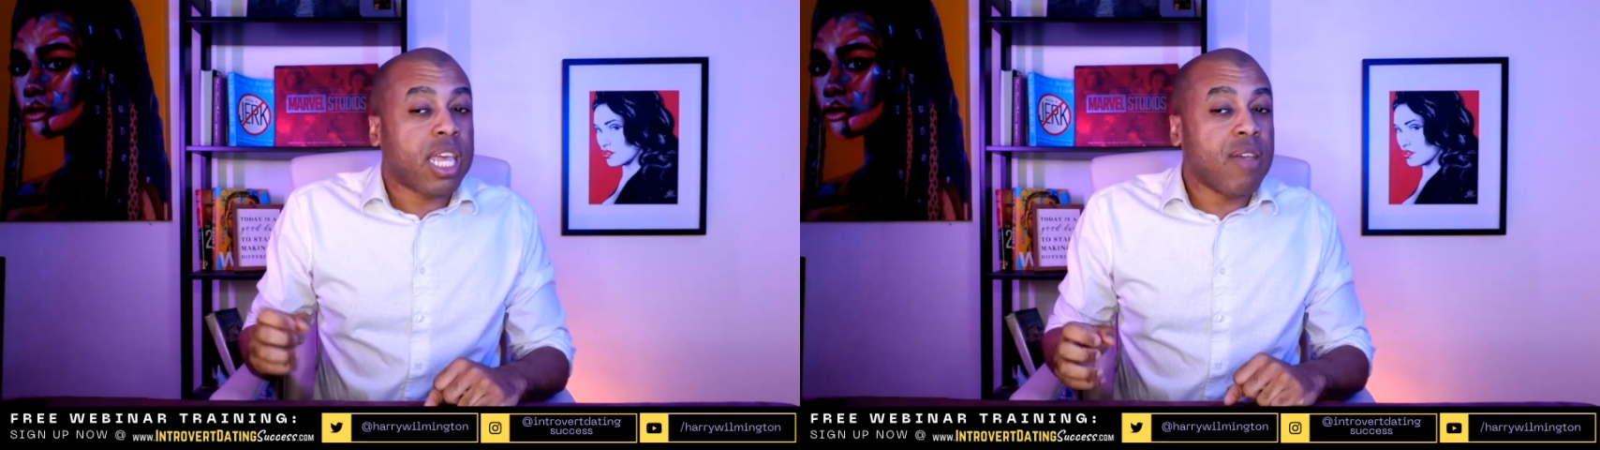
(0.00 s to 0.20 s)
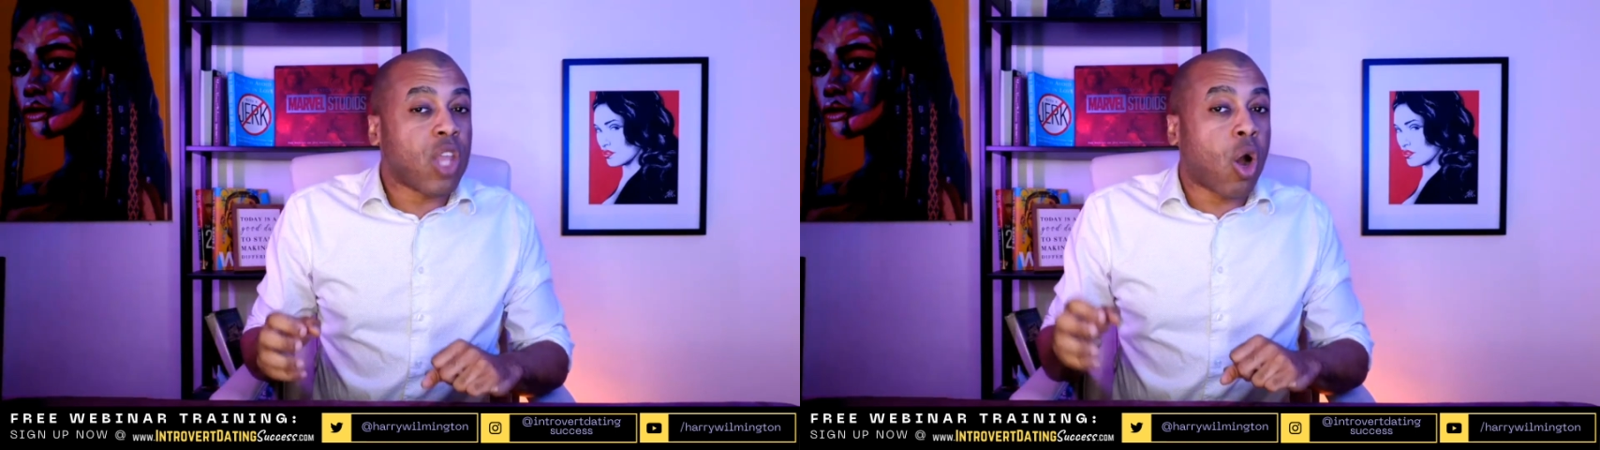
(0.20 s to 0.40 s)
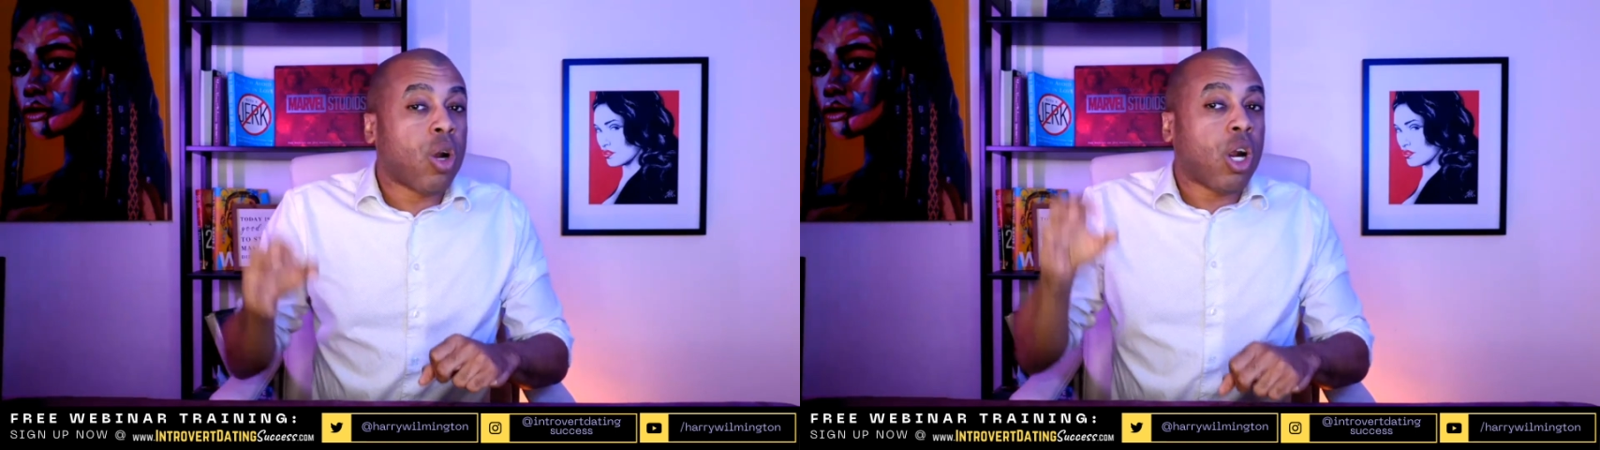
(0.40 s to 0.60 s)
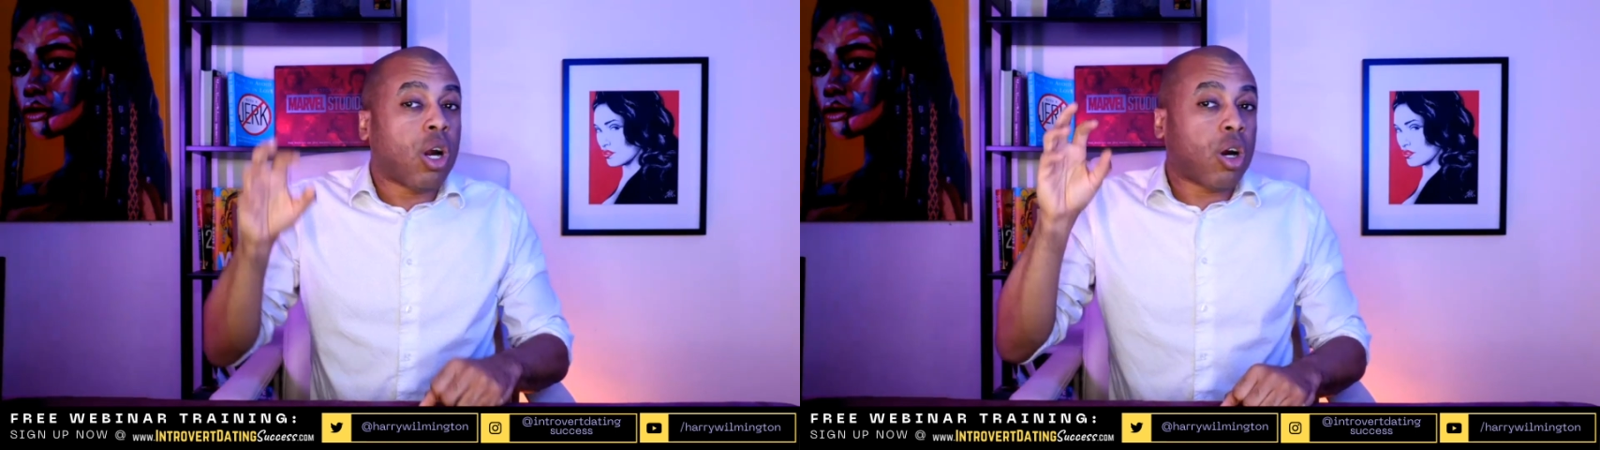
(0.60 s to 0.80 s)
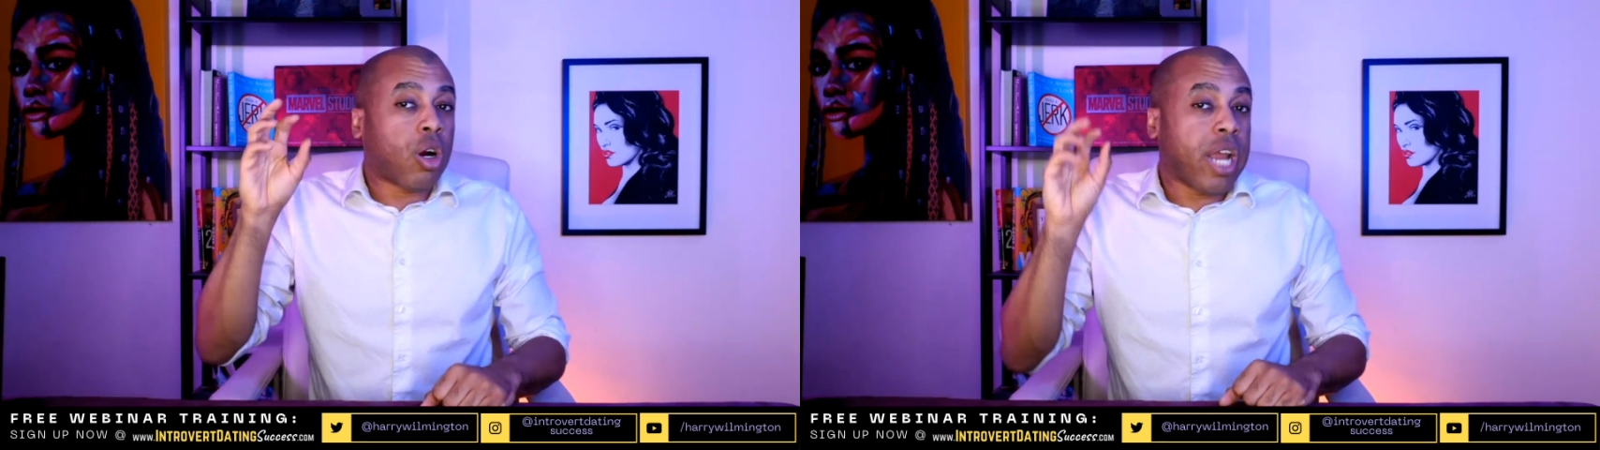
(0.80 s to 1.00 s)
even though
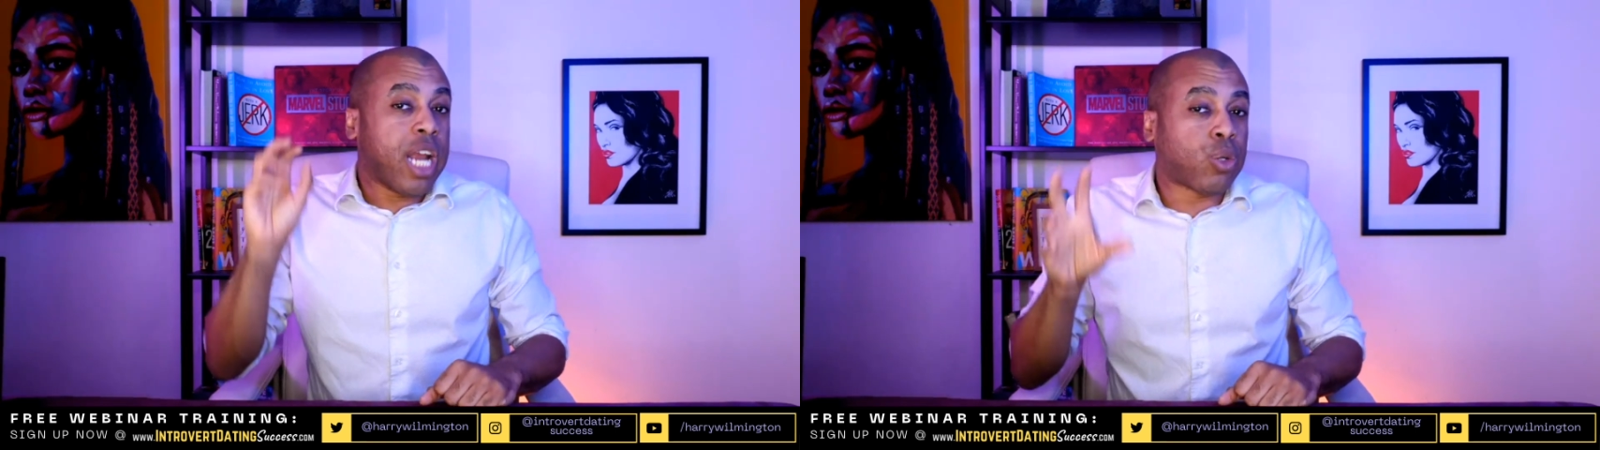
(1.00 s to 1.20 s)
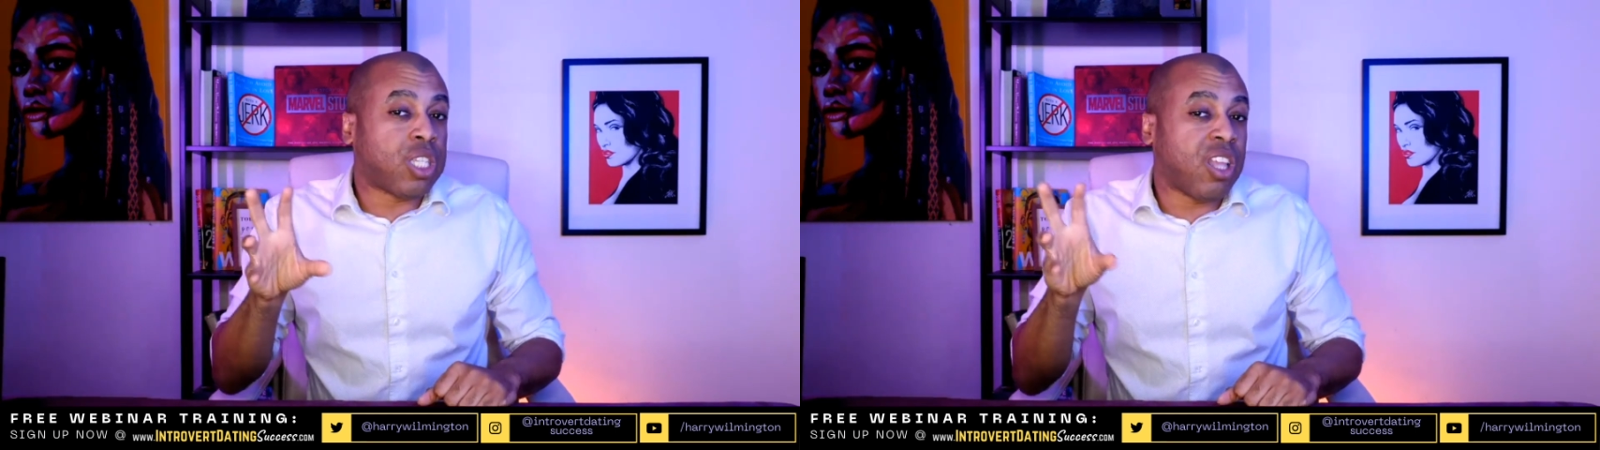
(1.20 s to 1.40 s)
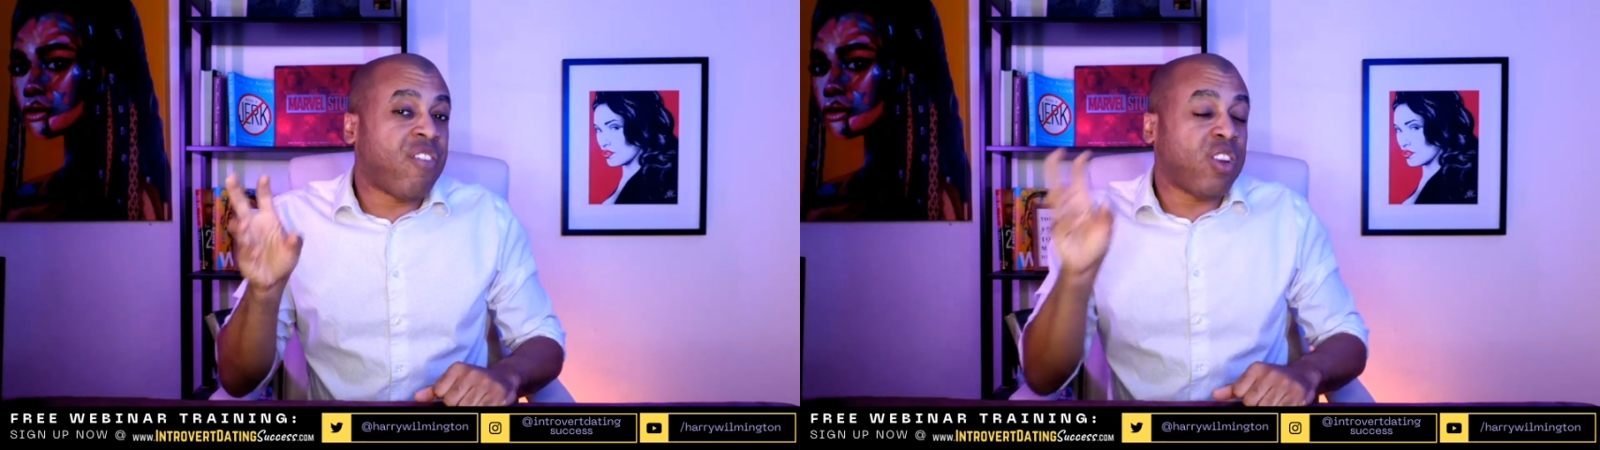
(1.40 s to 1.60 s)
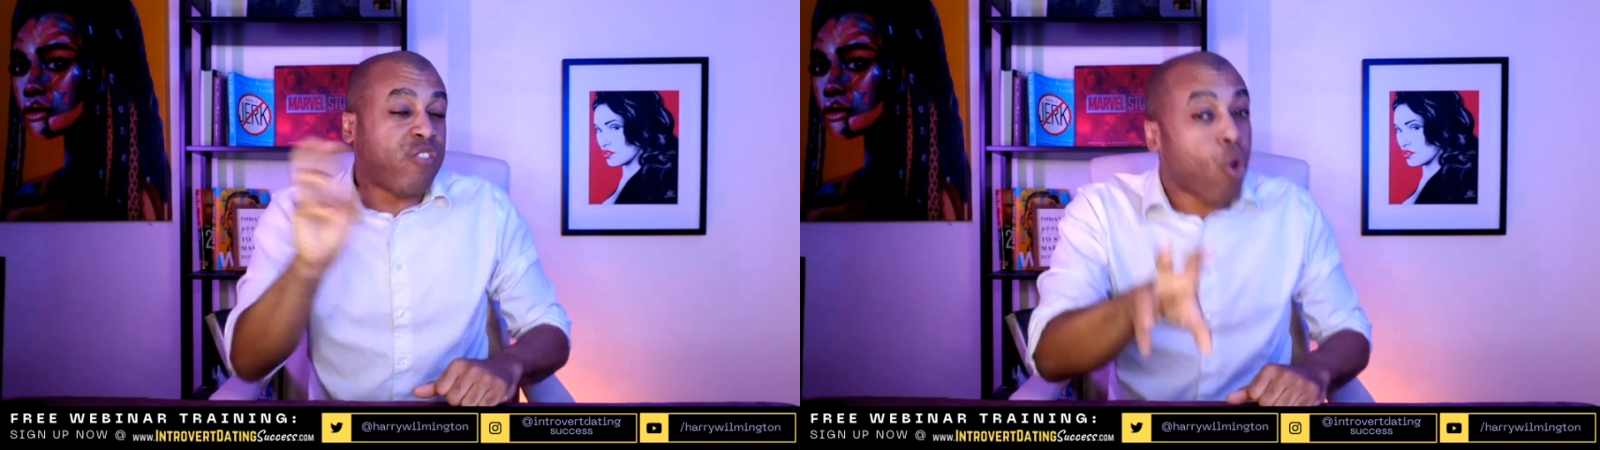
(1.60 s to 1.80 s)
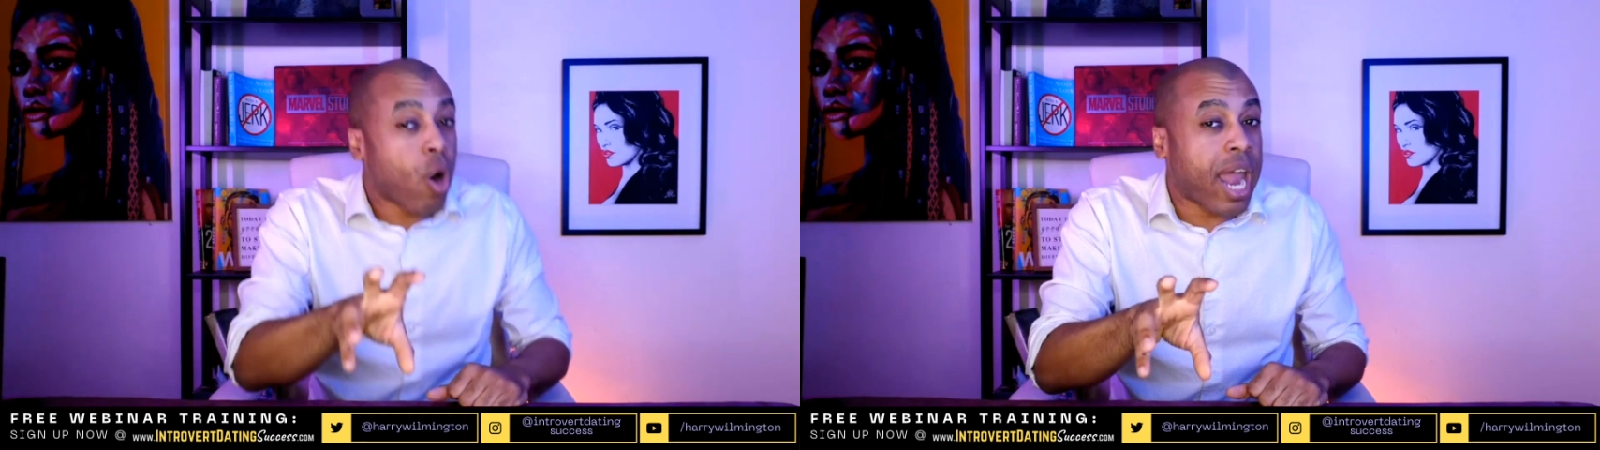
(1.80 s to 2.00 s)
her interest is at
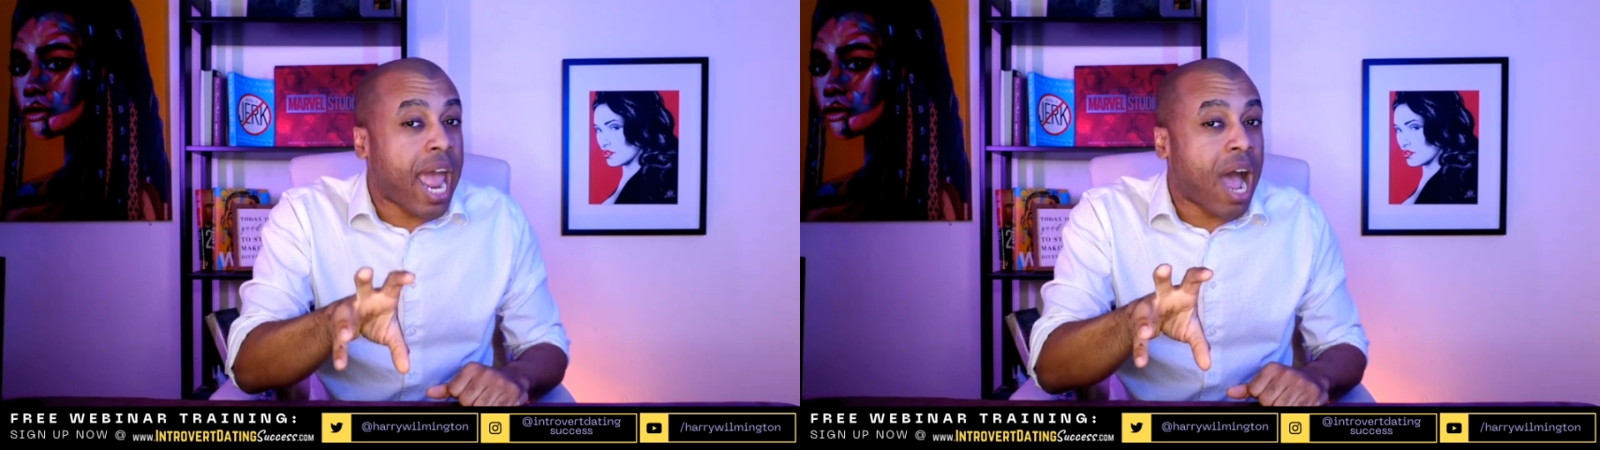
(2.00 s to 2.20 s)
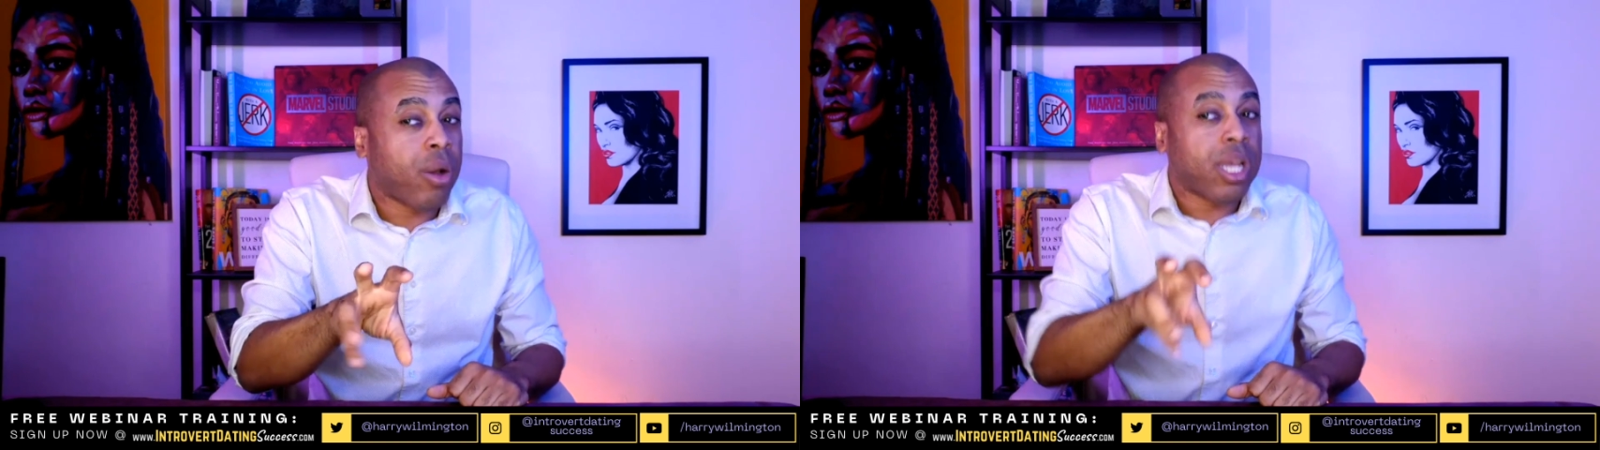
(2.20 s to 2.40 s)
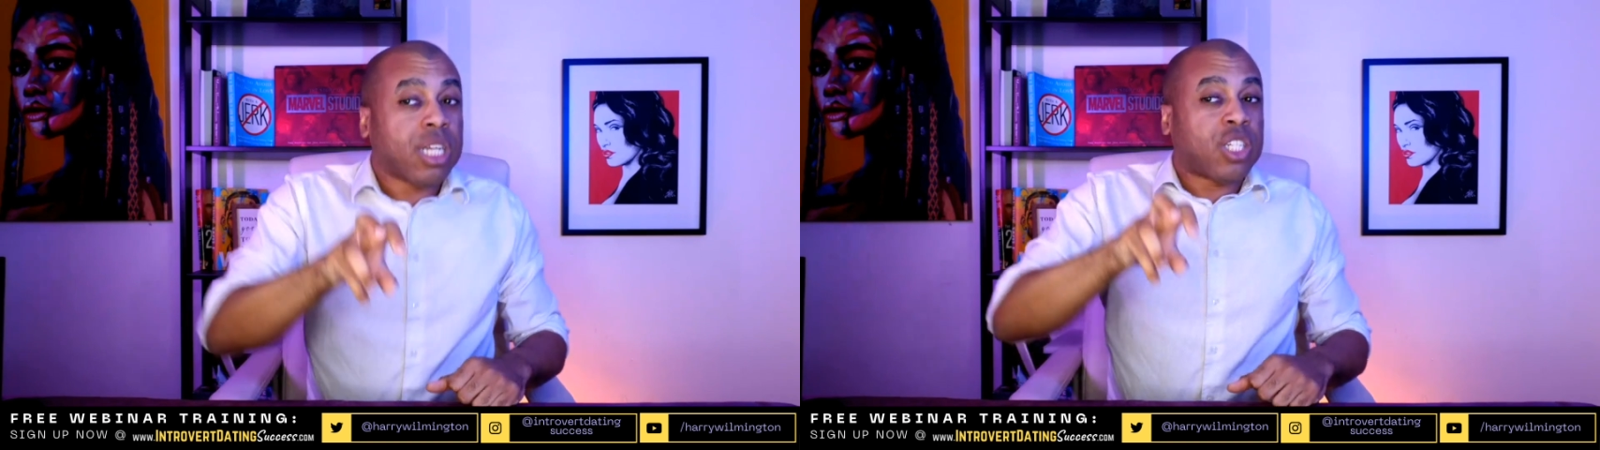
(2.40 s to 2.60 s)
54 now,